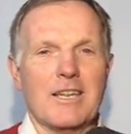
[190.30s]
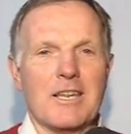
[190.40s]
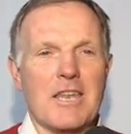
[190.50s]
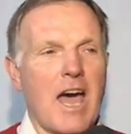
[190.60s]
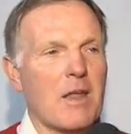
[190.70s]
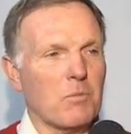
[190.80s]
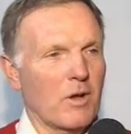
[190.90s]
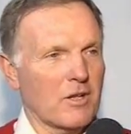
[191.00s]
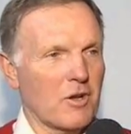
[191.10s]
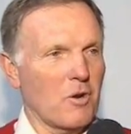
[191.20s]
I did not
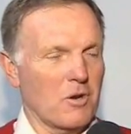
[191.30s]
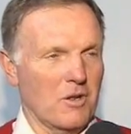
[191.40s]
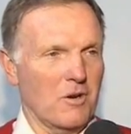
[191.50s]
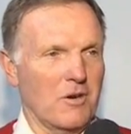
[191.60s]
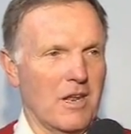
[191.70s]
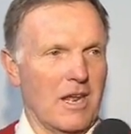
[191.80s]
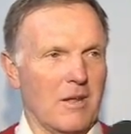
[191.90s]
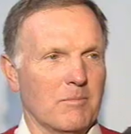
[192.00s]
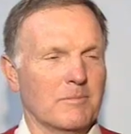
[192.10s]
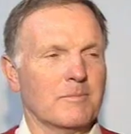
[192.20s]
want to go to Notre
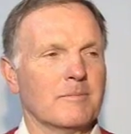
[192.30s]
Dame.